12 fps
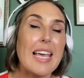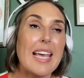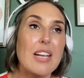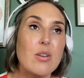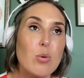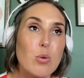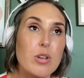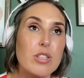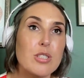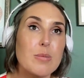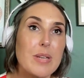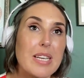in order
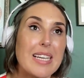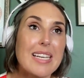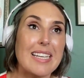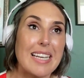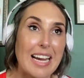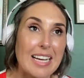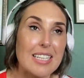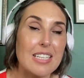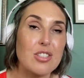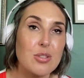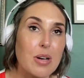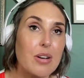to be
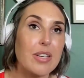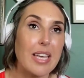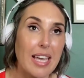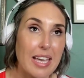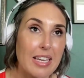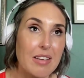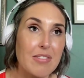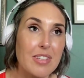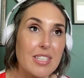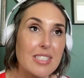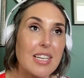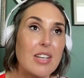connected to our
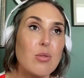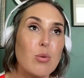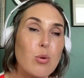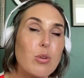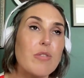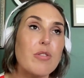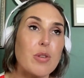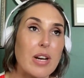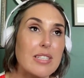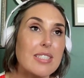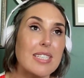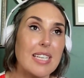caregivers, in order for
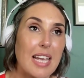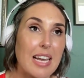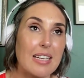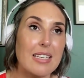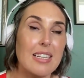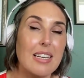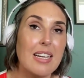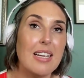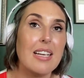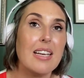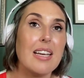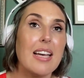us to get
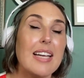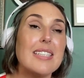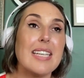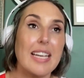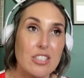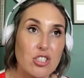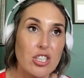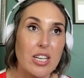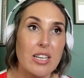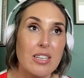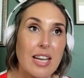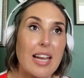
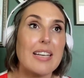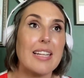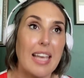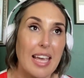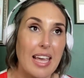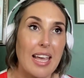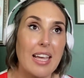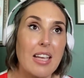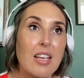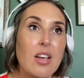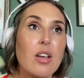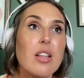attention and care,
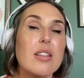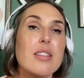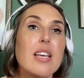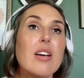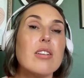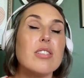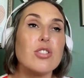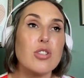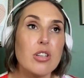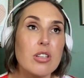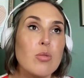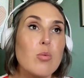there are
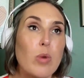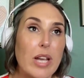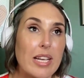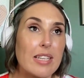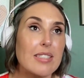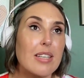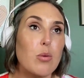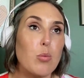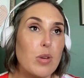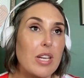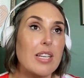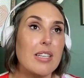certain ways that
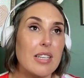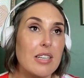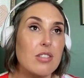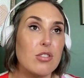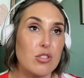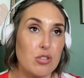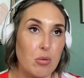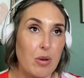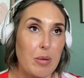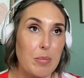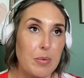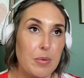we need to show
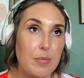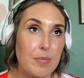up.